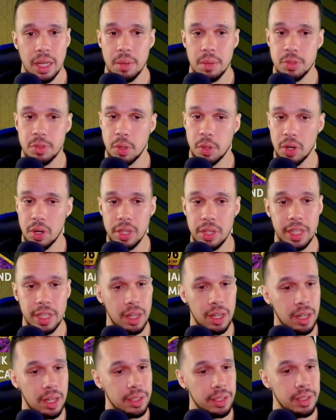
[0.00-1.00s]
So early
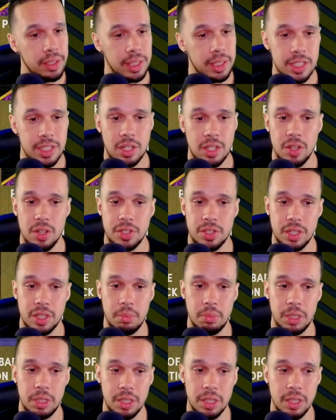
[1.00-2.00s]
on, these cards are going to
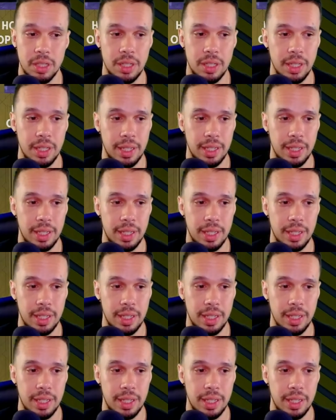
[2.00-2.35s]
be good.